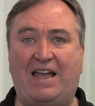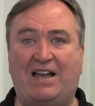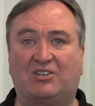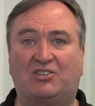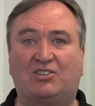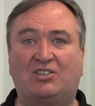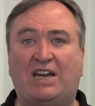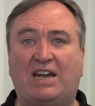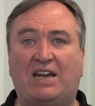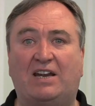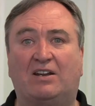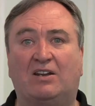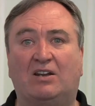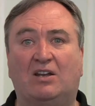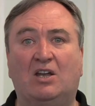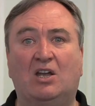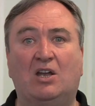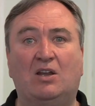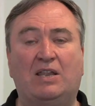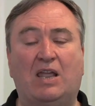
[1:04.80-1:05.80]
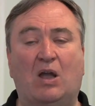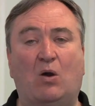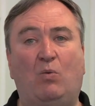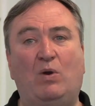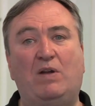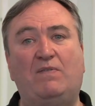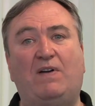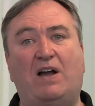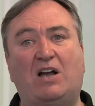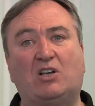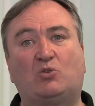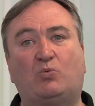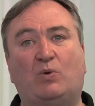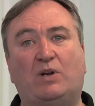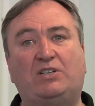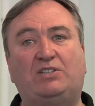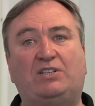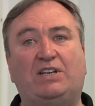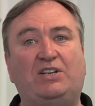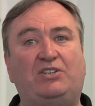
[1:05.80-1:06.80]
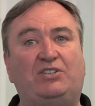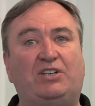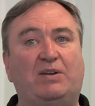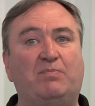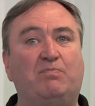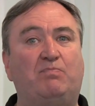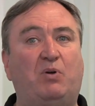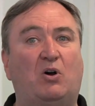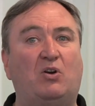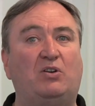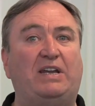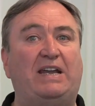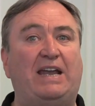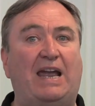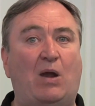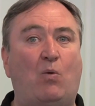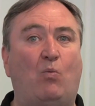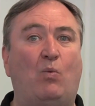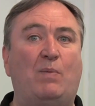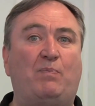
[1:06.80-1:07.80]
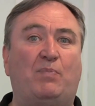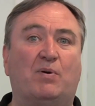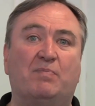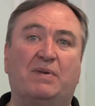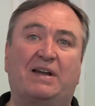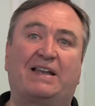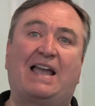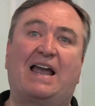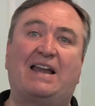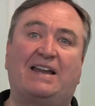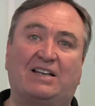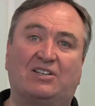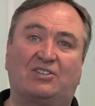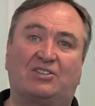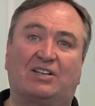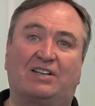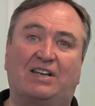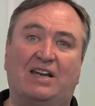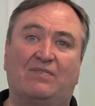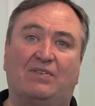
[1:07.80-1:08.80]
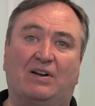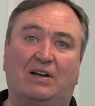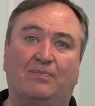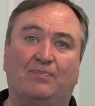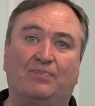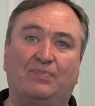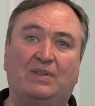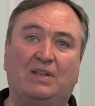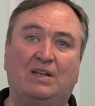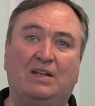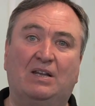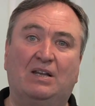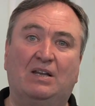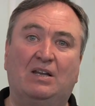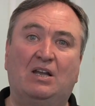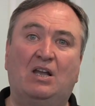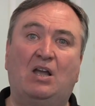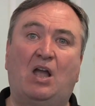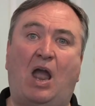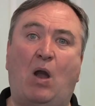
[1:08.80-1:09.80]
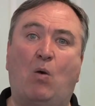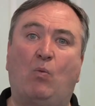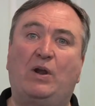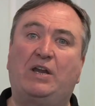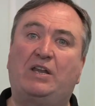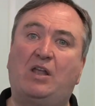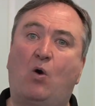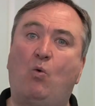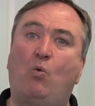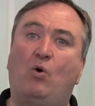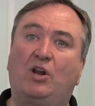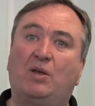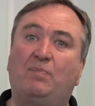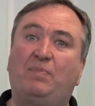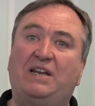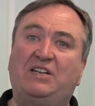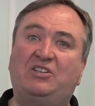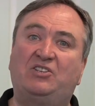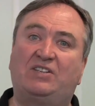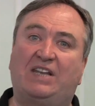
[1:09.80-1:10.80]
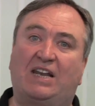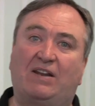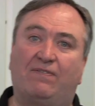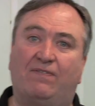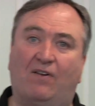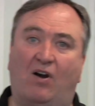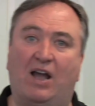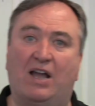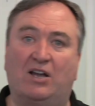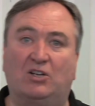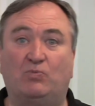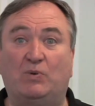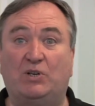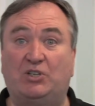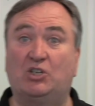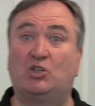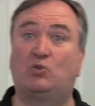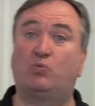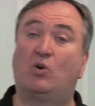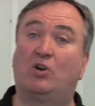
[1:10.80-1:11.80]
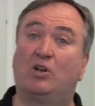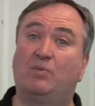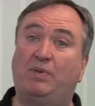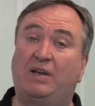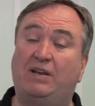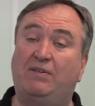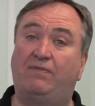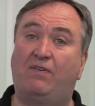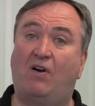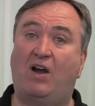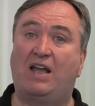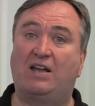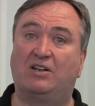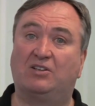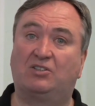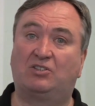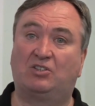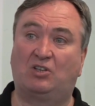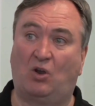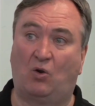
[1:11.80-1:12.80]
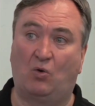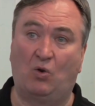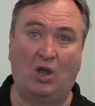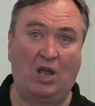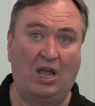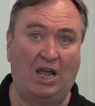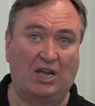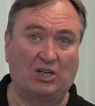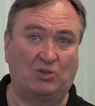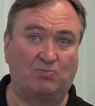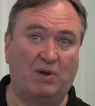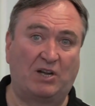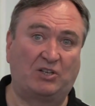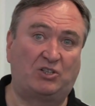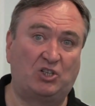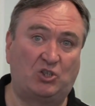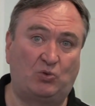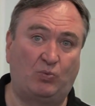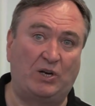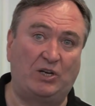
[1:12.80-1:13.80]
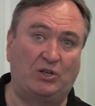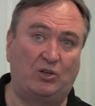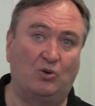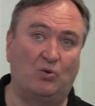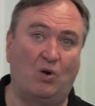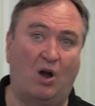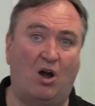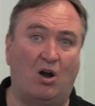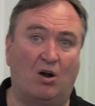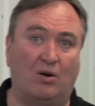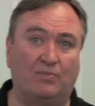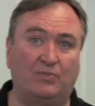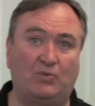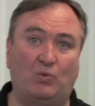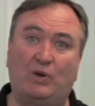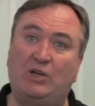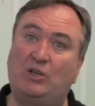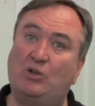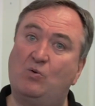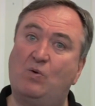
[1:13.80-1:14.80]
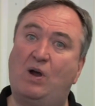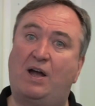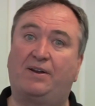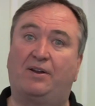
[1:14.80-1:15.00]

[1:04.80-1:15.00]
out of sync. Now with us, we're teaching body and weapon mechanics together. And we don't want to be stick fighters, we just want to be fighters. So as much as we do armed, we do